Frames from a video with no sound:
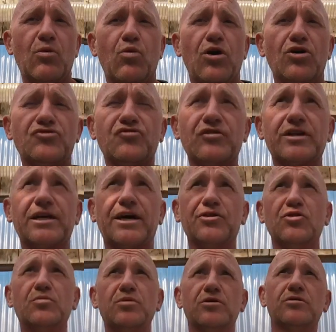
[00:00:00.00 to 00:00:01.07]
watering can
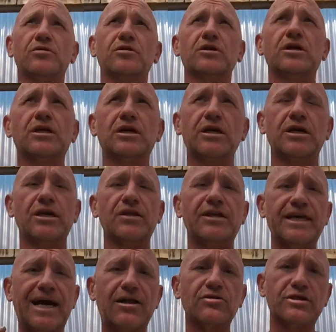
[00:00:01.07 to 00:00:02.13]
up,
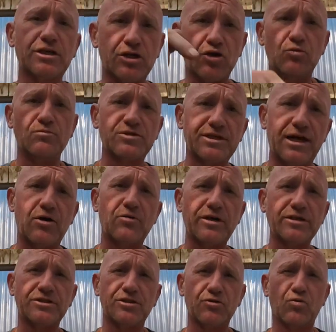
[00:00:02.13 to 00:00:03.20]
the algae comes out
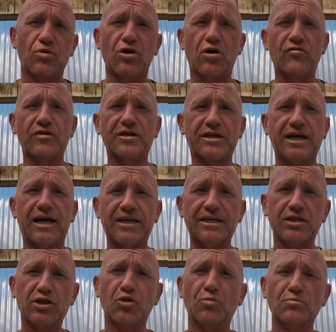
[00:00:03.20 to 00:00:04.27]
into the watering can
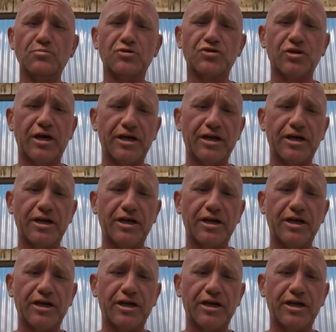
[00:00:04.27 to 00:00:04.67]
in lumps,